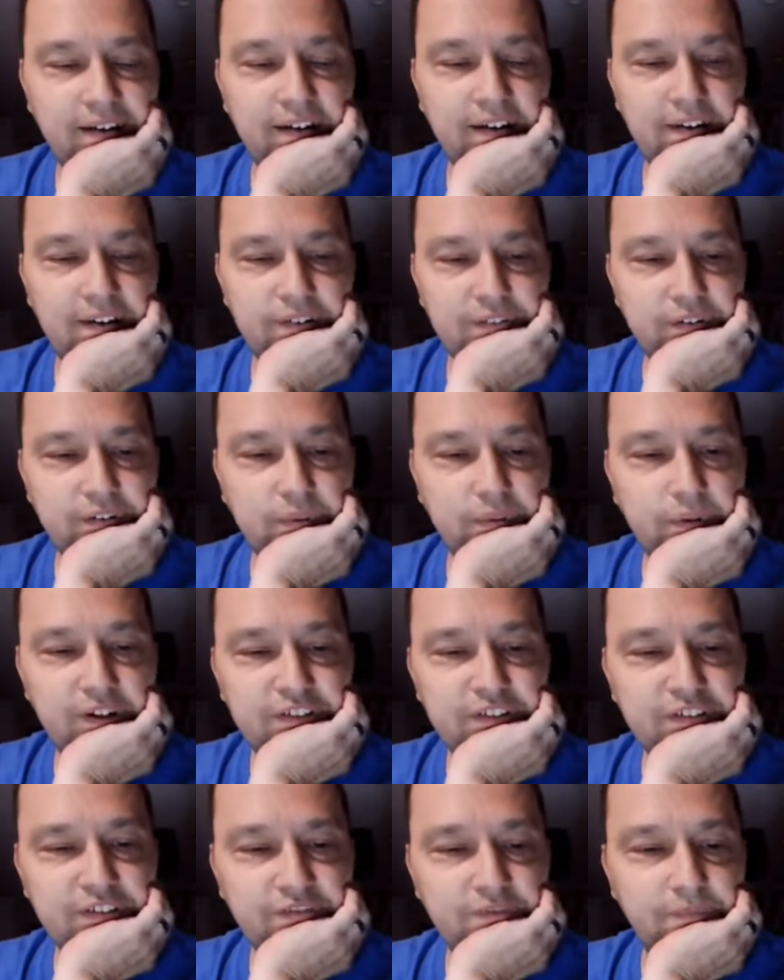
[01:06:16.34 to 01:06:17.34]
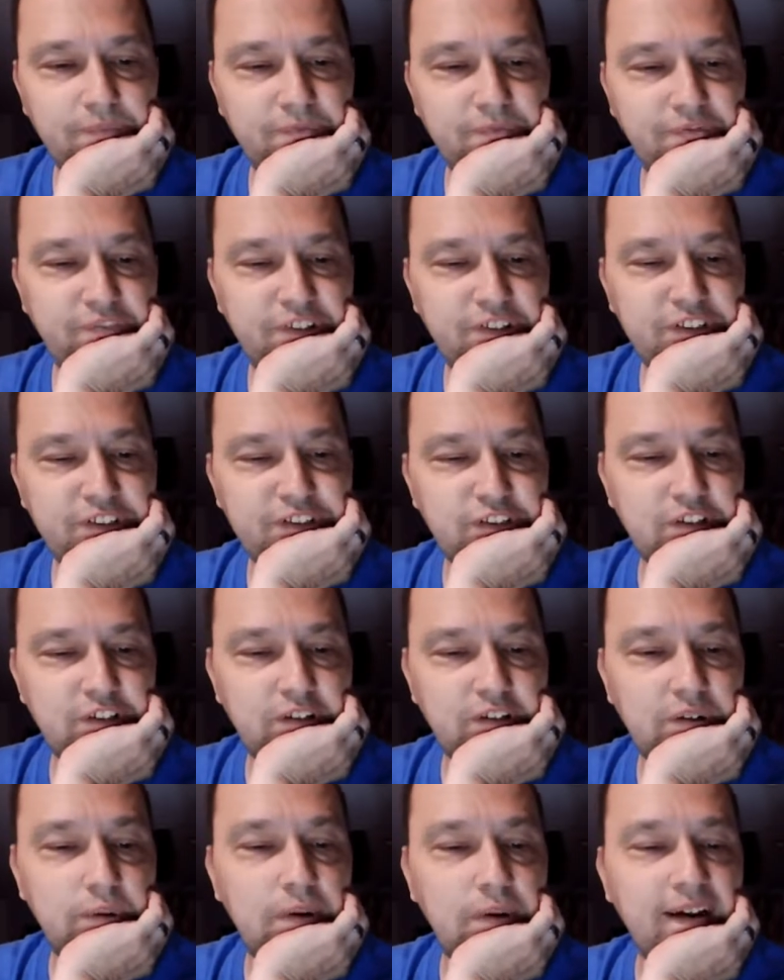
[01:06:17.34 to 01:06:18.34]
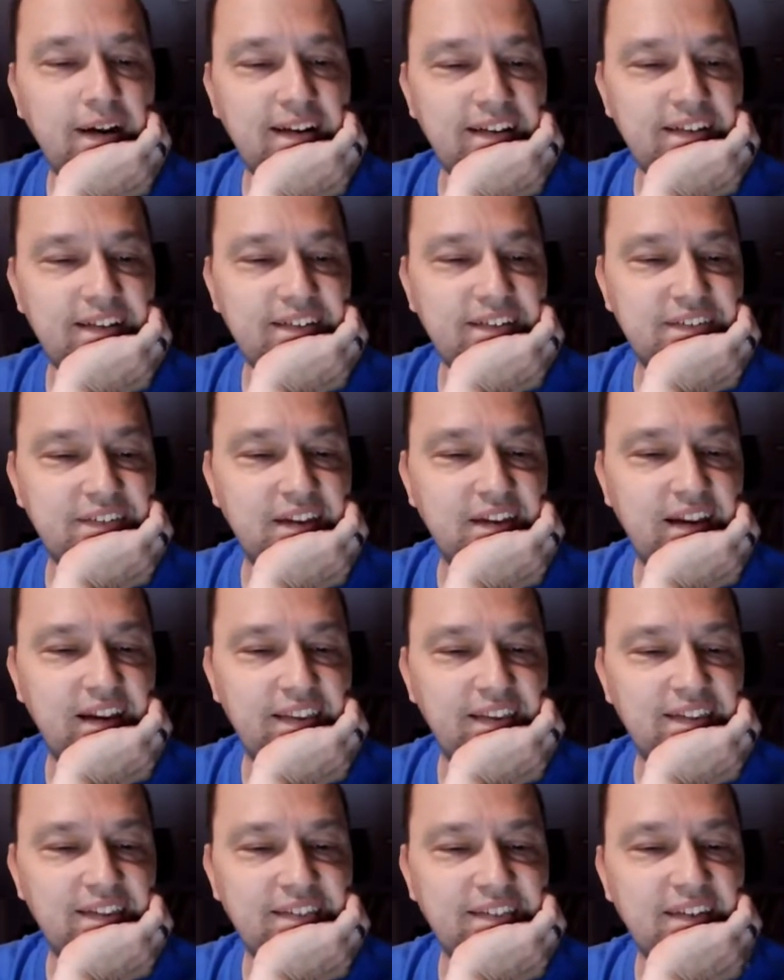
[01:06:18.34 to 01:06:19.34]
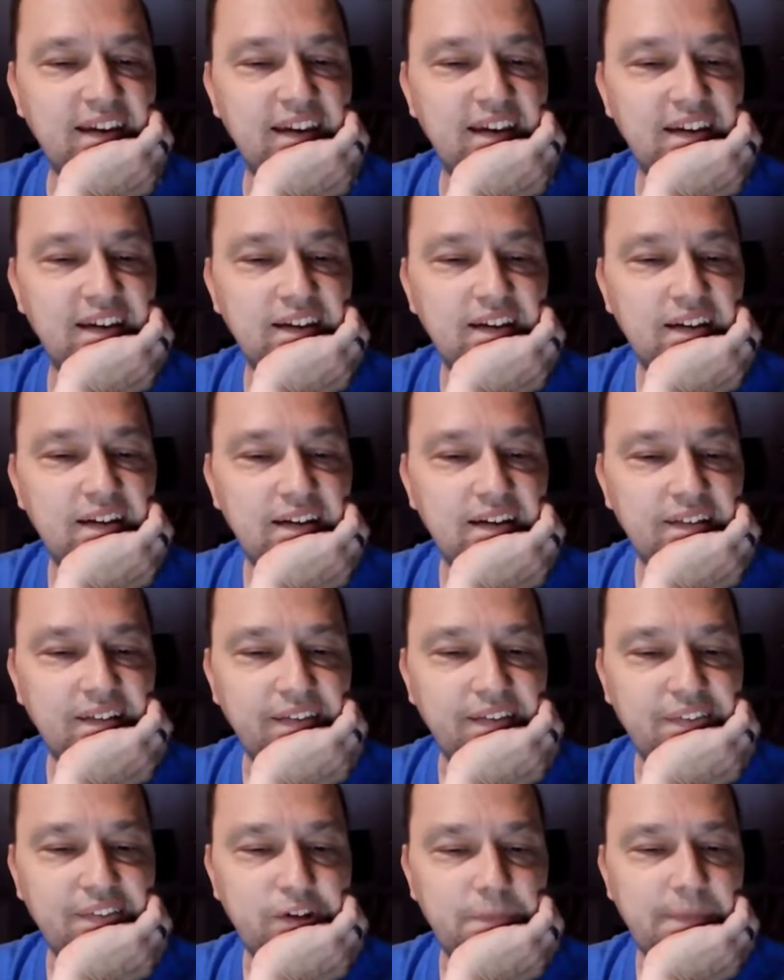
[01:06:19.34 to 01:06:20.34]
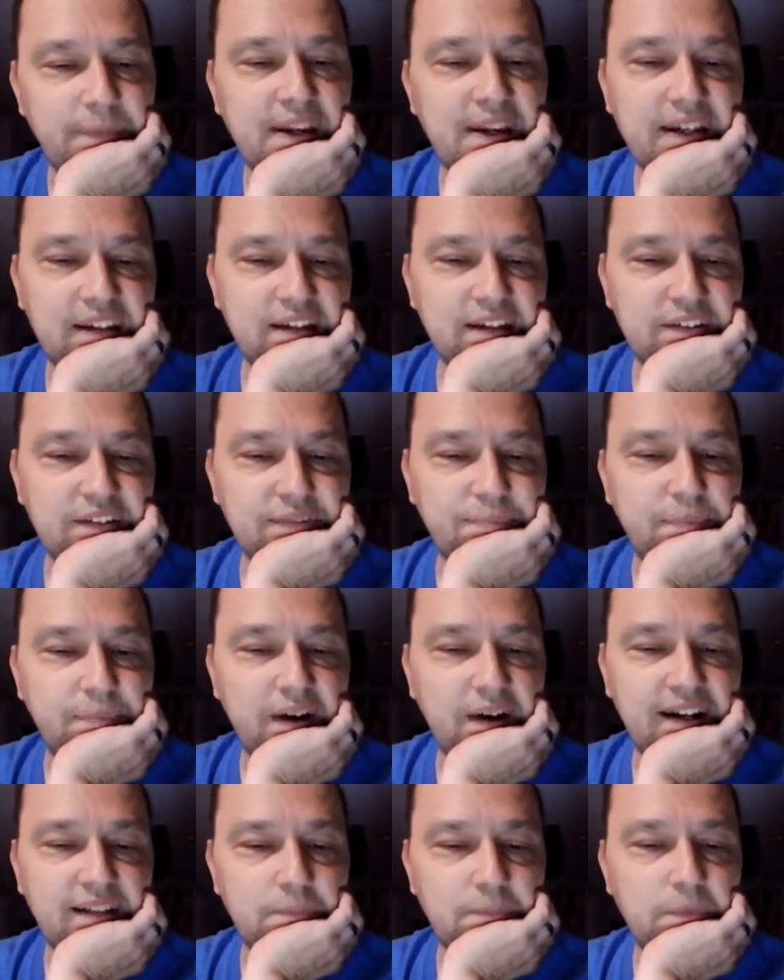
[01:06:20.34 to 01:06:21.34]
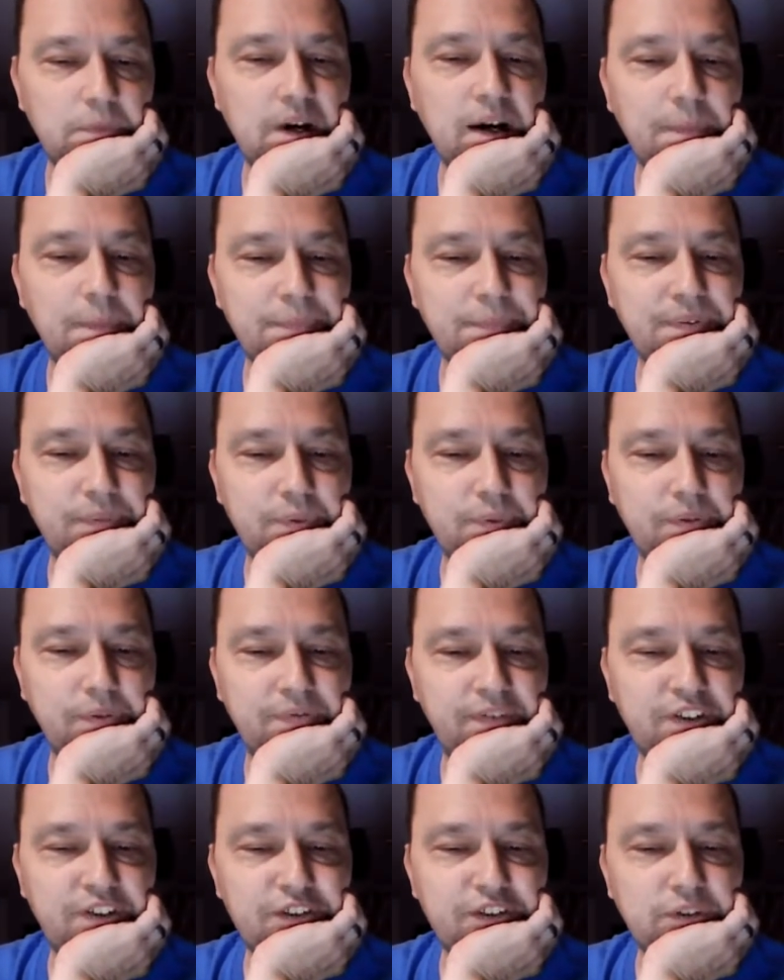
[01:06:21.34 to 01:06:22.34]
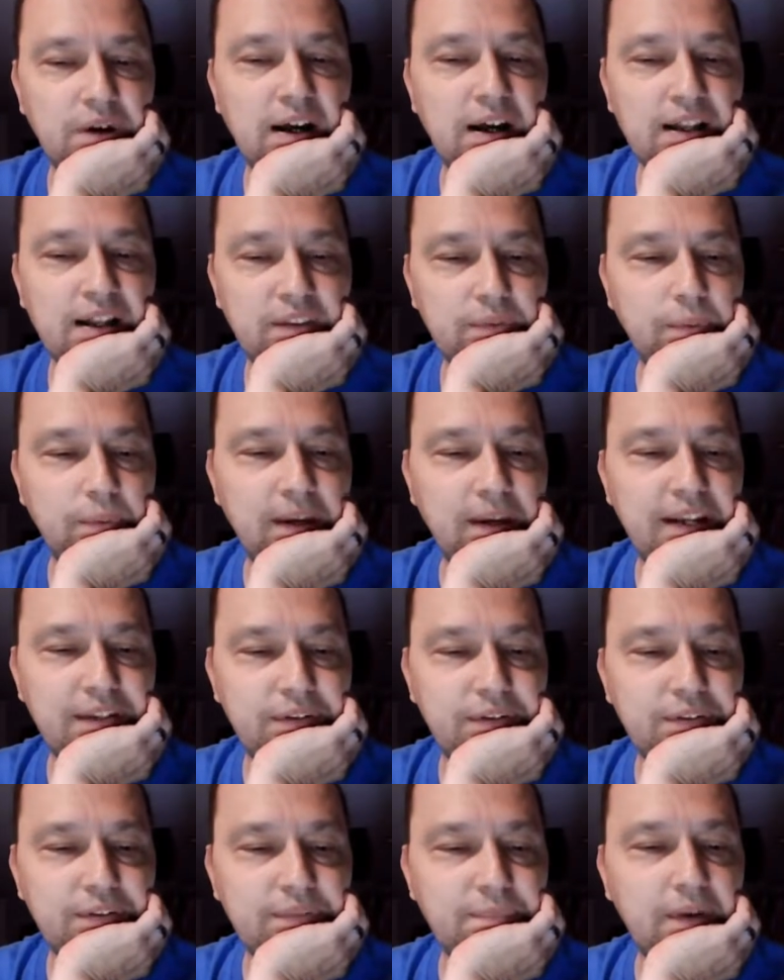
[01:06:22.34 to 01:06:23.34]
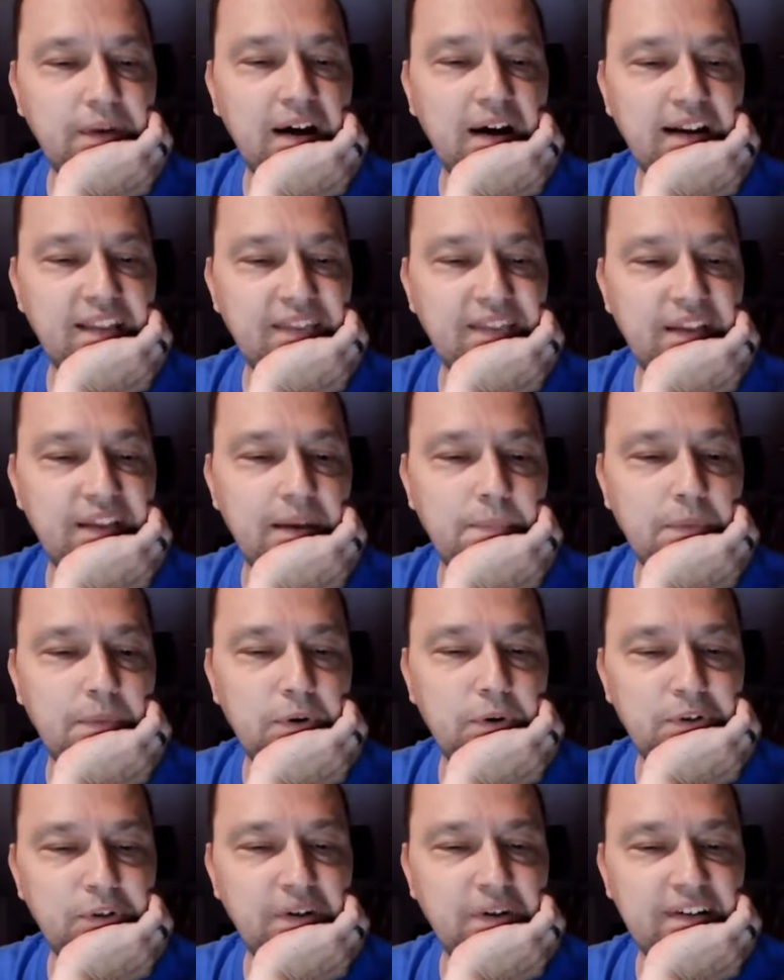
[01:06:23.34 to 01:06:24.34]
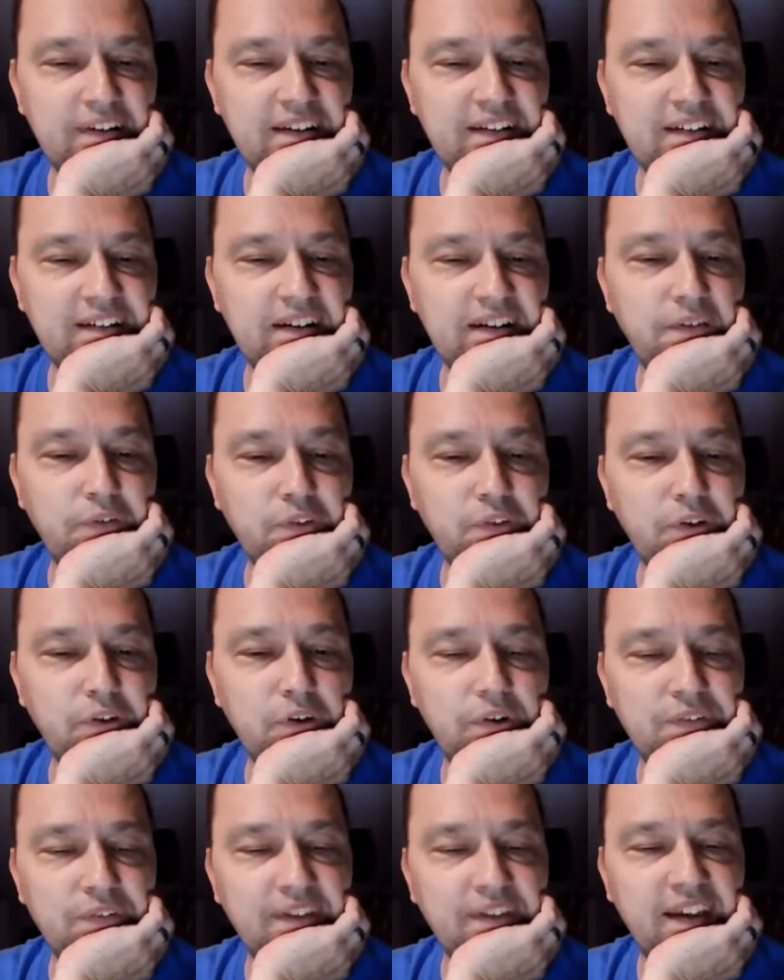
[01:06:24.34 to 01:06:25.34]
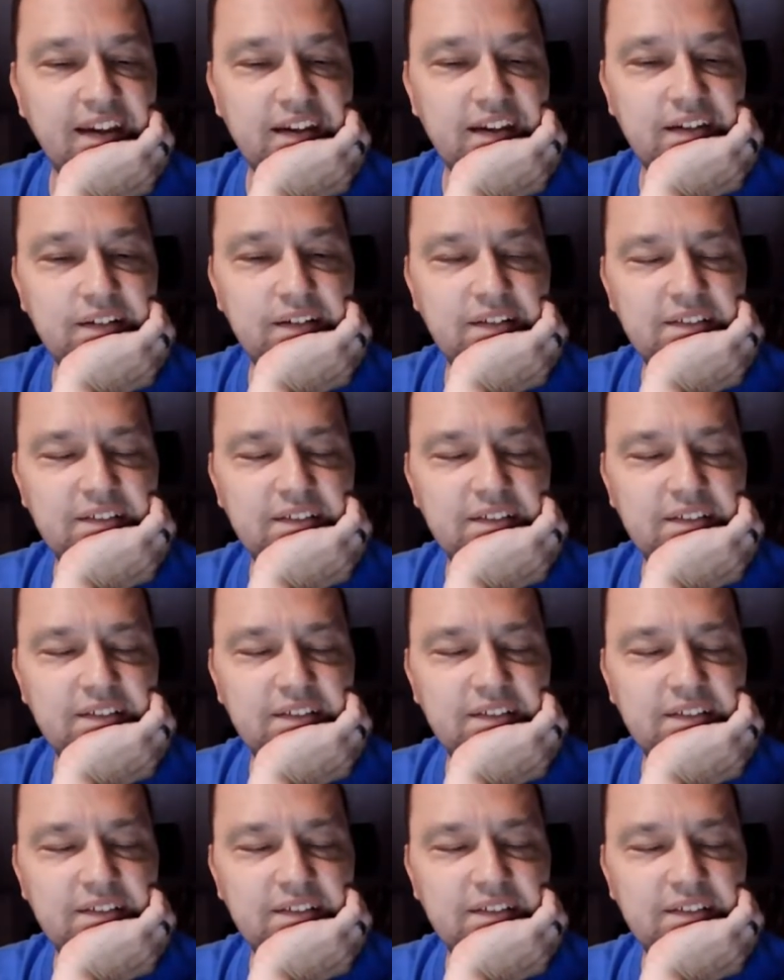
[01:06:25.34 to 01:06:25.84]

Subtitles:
Here's a question from Fisher Aquatics. They say that they're making spawning mops. Will fish go out of the way to spawn in them, or do I need to cover the whole tank?